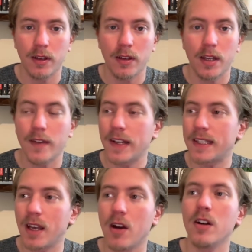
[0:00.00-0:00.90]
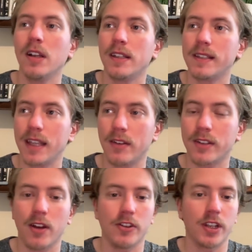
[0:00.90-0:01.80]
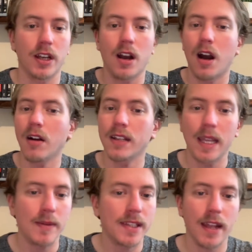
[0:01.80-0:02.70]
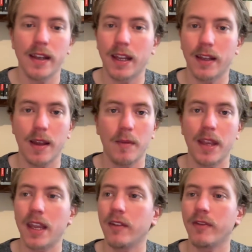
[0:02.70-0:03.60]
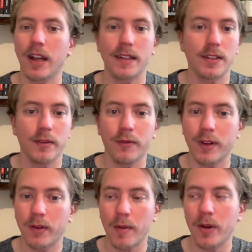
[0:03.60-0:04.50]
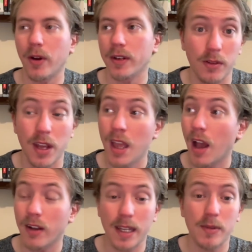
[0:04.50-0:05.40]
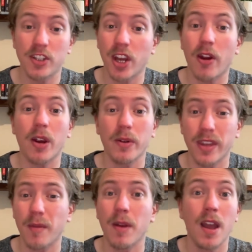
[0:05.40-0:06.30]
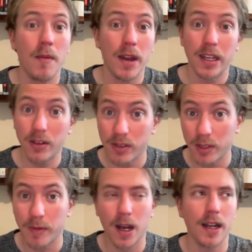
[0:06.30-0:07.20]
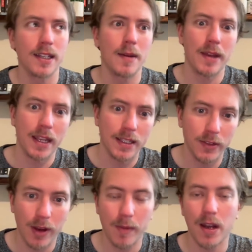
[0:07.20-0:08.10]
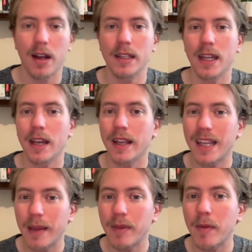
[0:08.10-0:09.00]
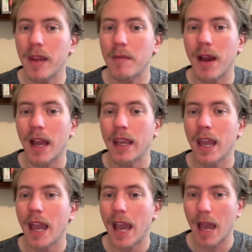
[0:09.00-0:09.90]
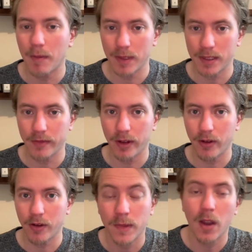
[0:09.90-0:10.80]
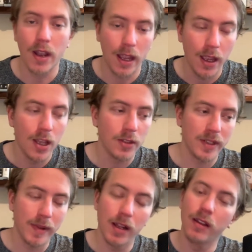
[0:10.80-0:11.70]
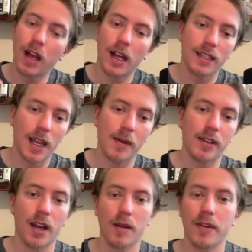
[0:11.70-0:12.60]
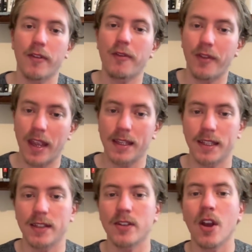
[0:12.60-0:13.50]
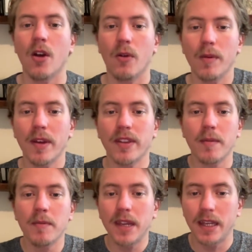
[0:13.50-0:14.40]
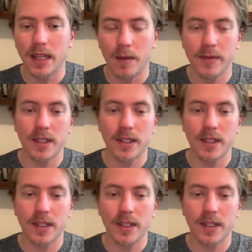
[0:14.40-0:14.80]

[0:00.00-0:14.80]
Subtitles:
If I sell sales coaching, I'll keep sending them invites to free webinars. I'll keep sharing with them my YouTube content, my Instagram content, keep them in my atmosphere. Okay, so we spent a lot of time on talking about the phases. What about the mediums?